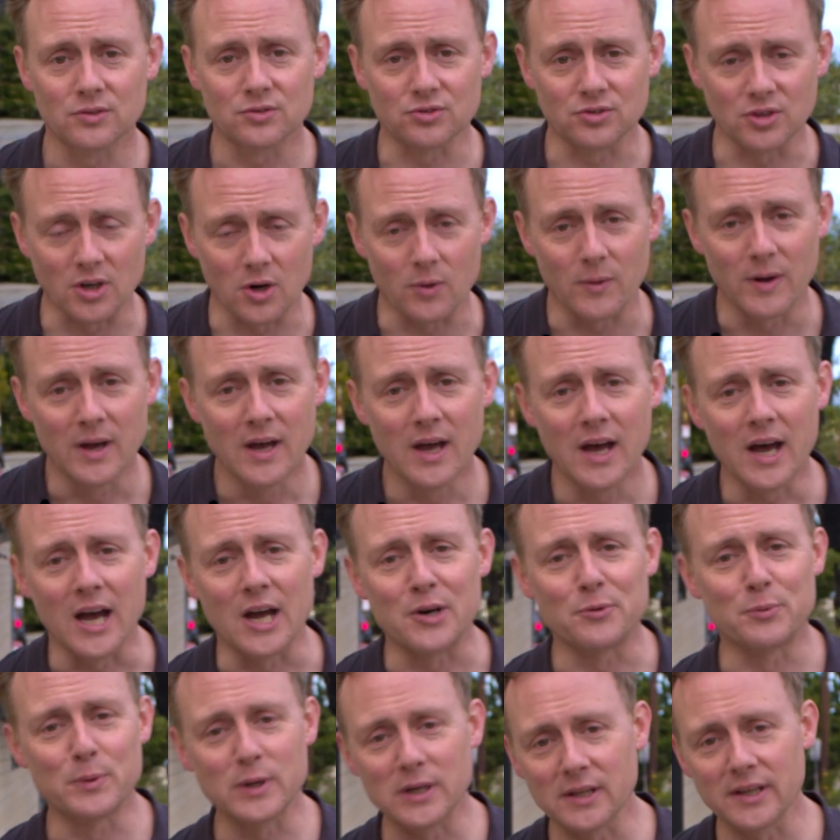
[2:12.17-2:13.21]
So
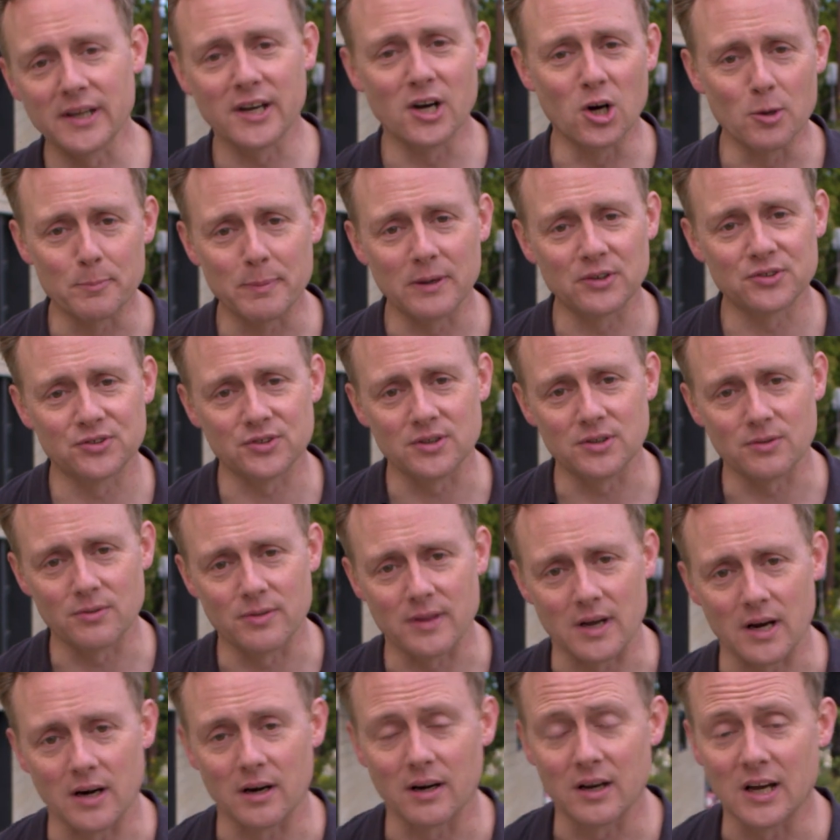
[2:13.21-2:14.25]
I really hope I'll see you
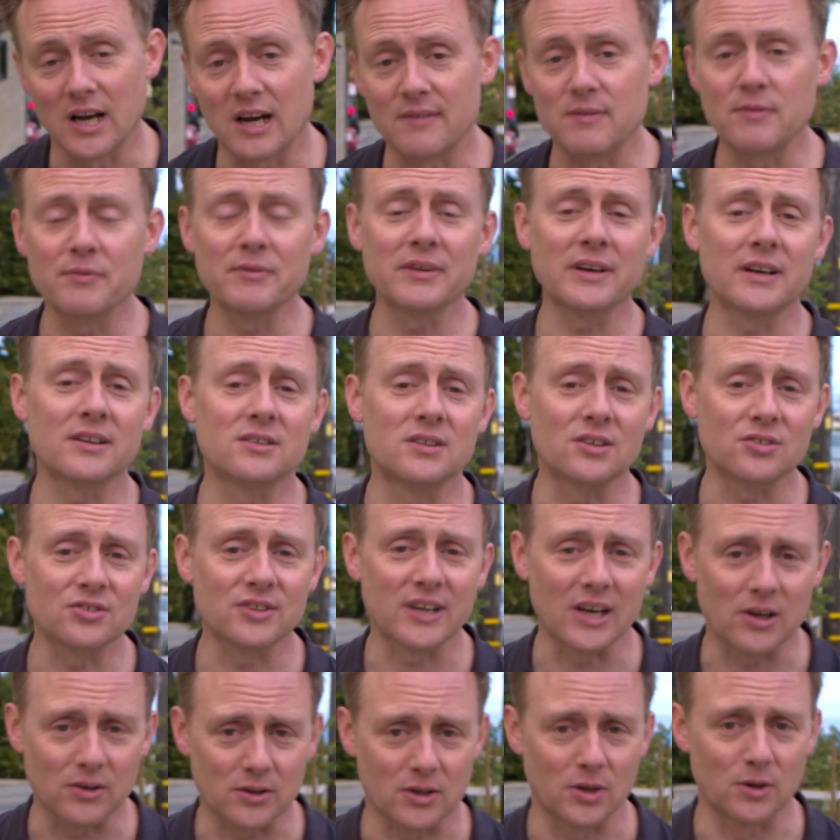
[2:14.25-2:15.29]
there. I've even got a
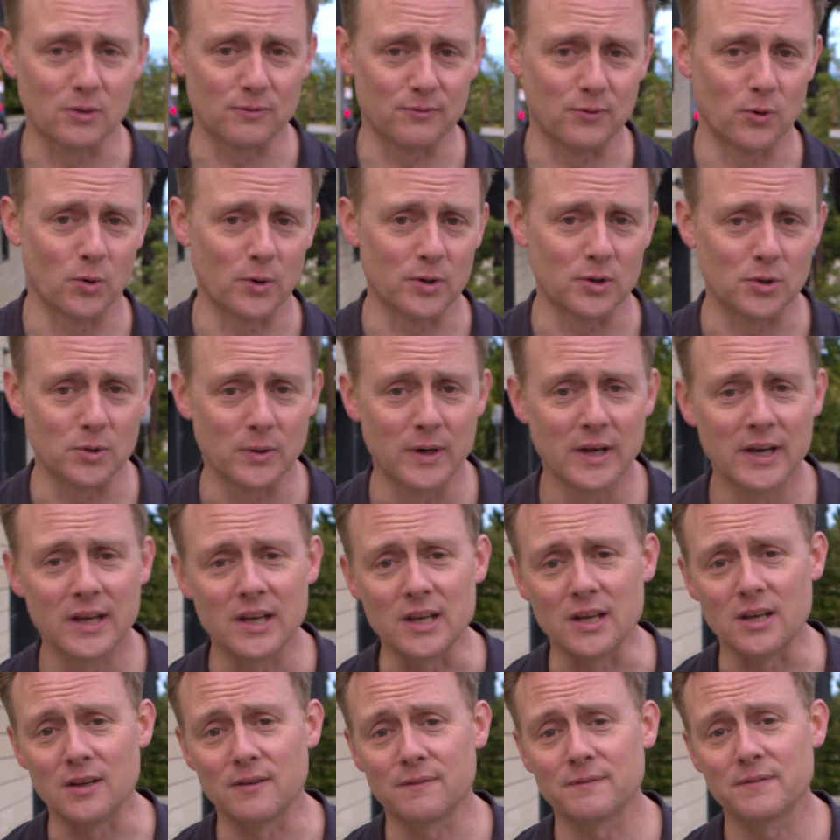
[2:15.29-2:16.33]
discount code for you
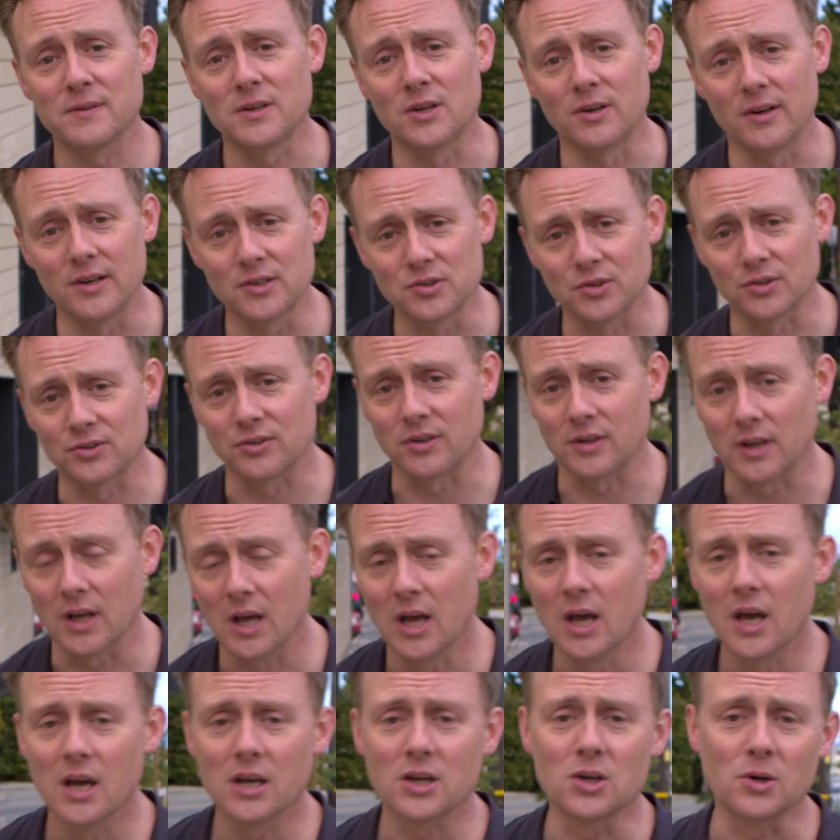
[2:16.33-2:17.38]
if you're interested.
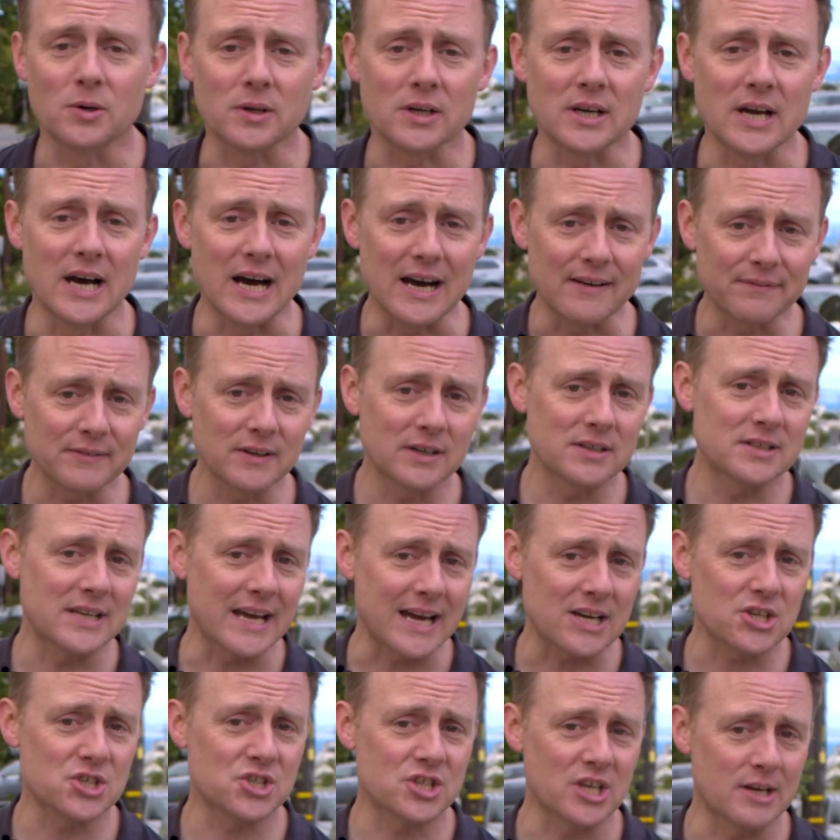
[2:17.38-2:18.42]
Go to
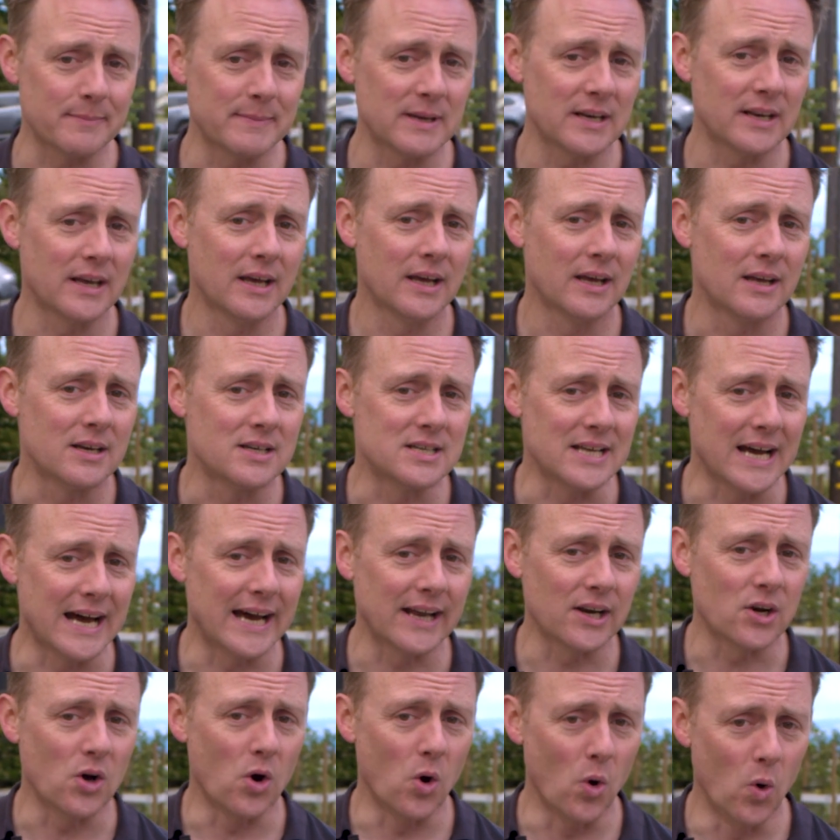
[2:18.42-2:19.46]

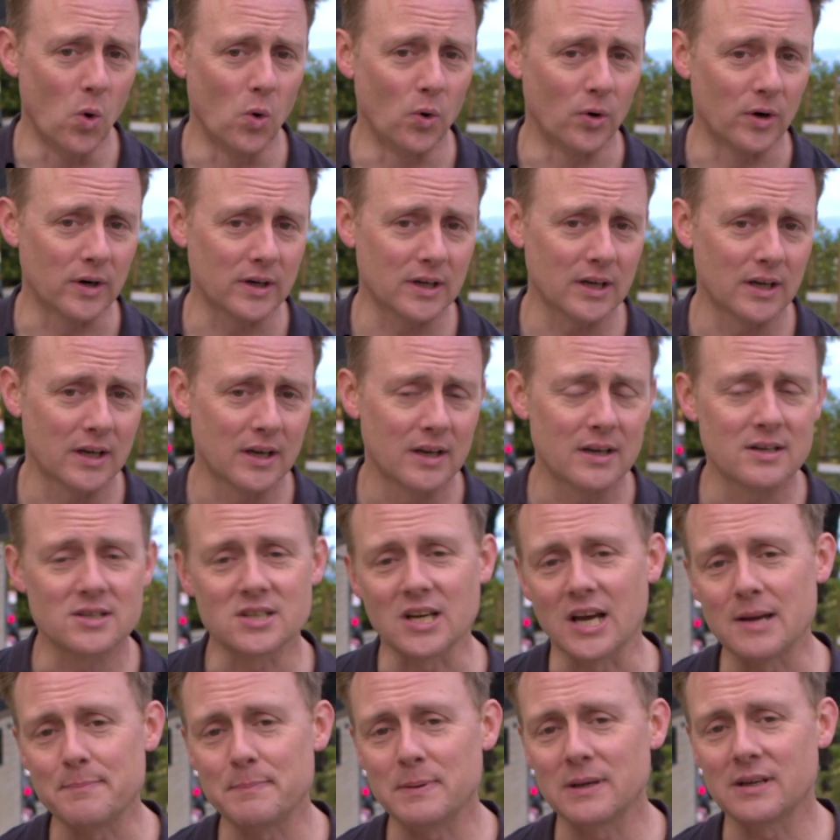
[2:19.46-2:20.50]
kafka-summit.org
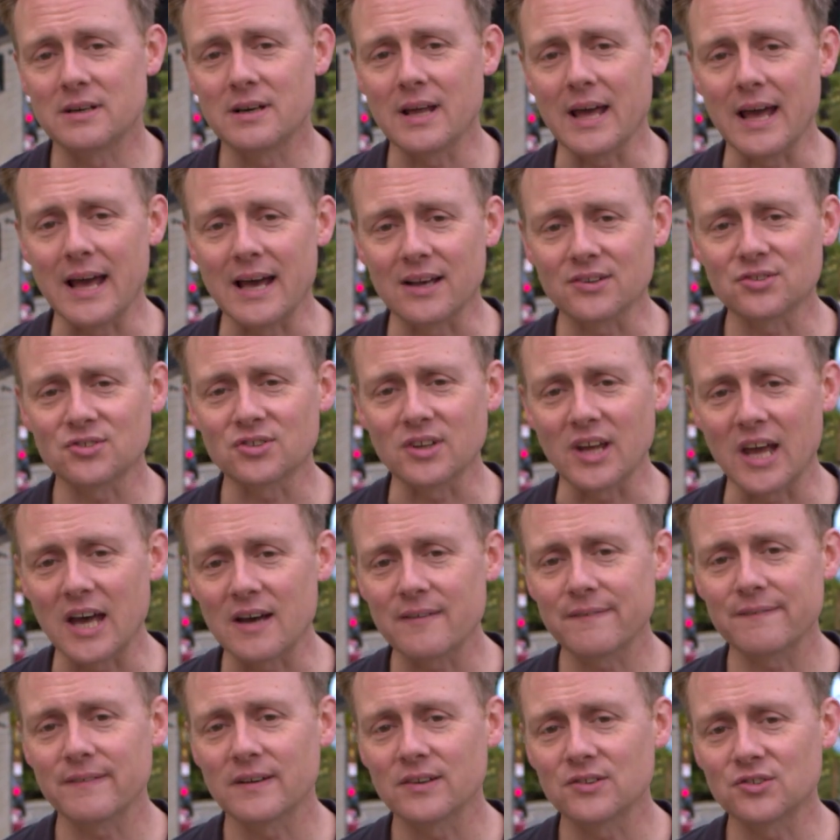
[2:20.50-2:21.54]
type in
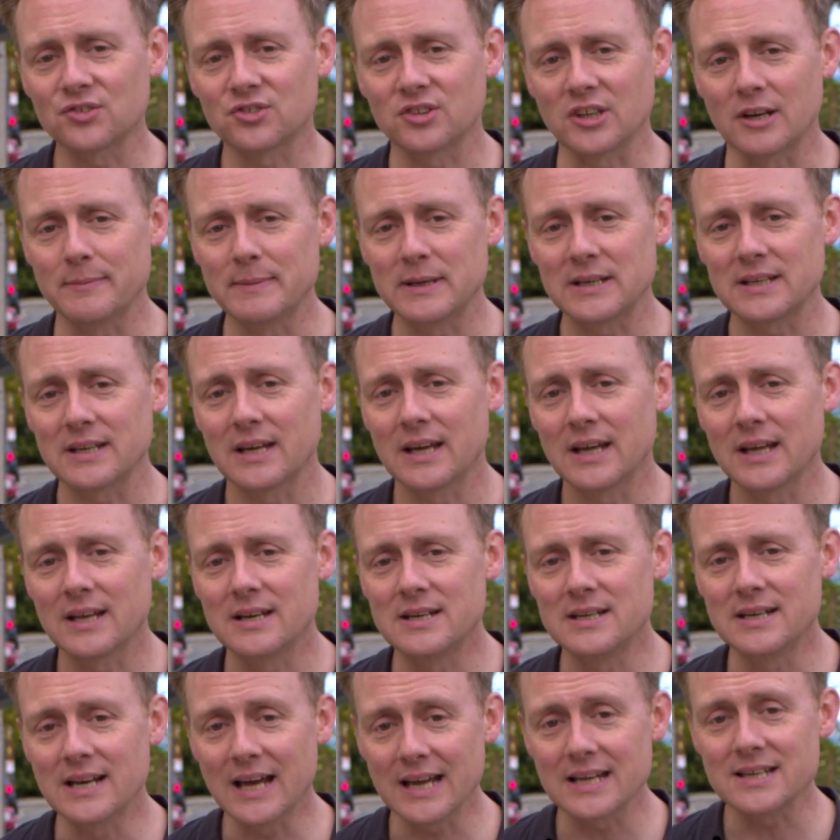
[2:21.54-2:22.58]
SF Summit
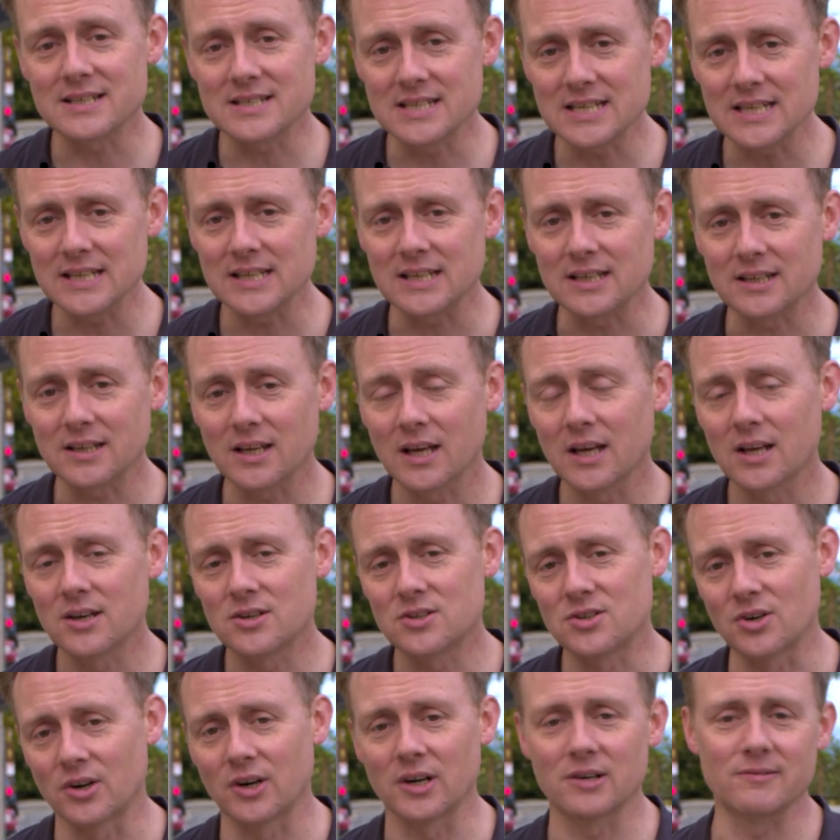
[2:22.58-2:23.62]
19
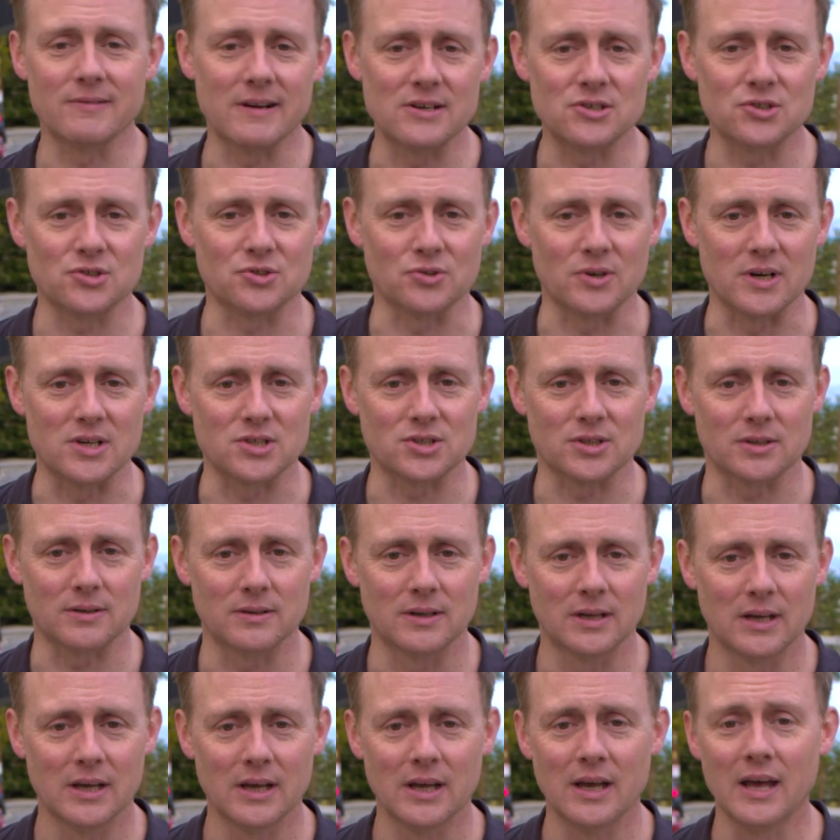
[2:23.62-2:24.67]
during registration.
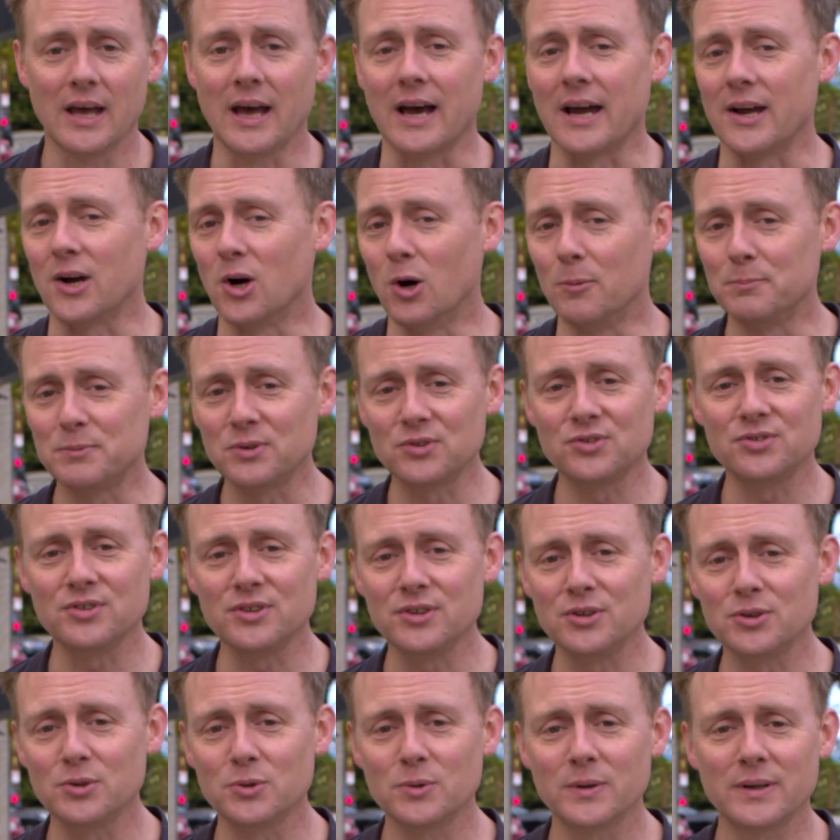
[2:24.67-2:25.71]
I hope to
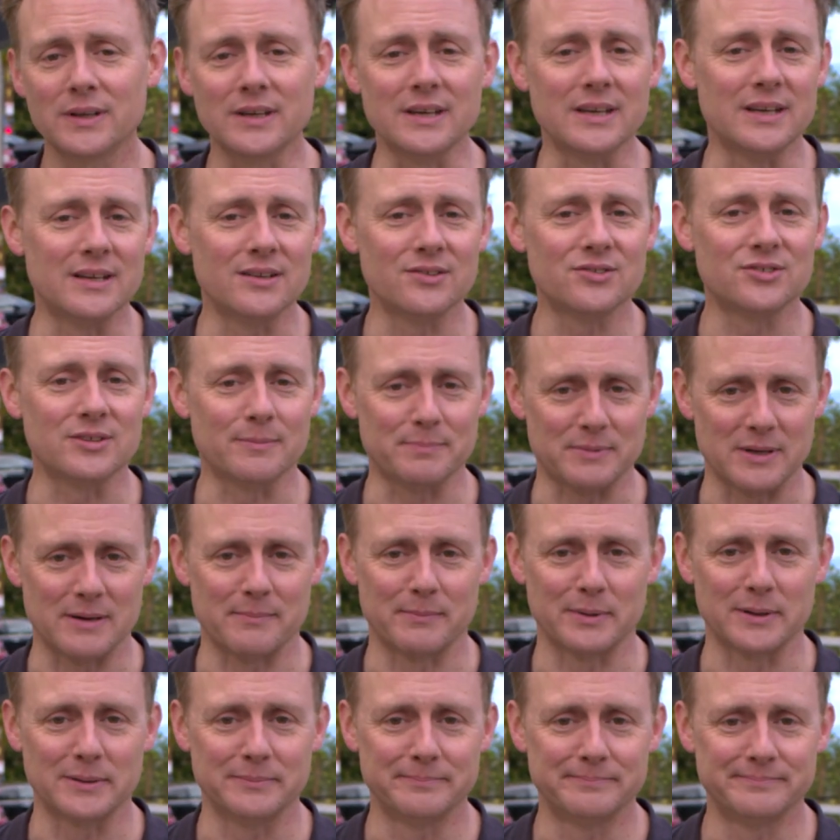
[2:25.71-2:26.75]
see you in
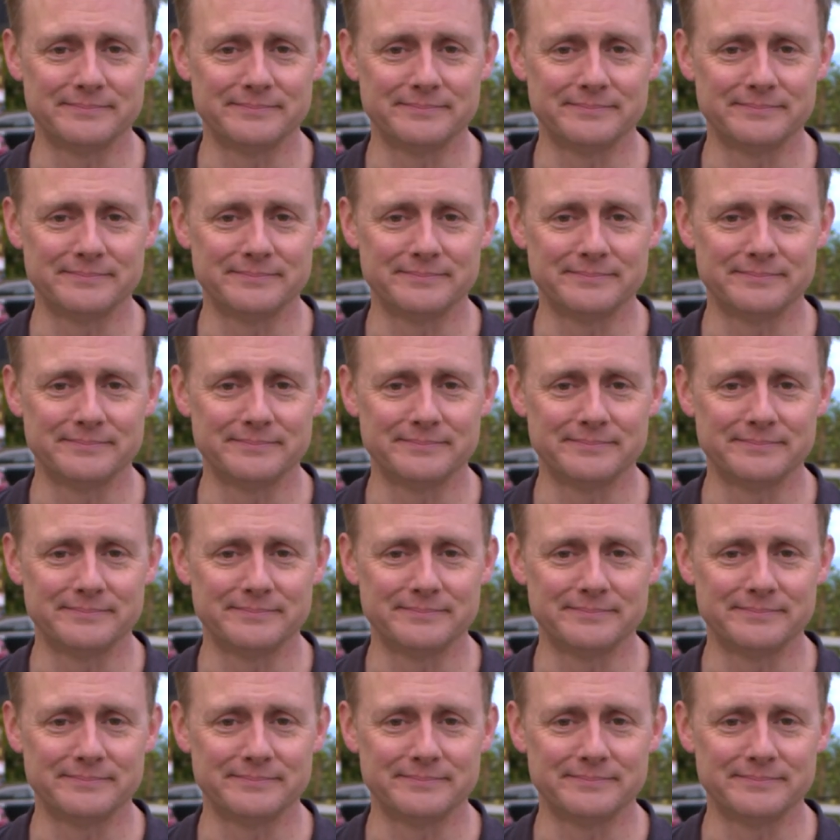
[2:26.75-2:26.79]
September.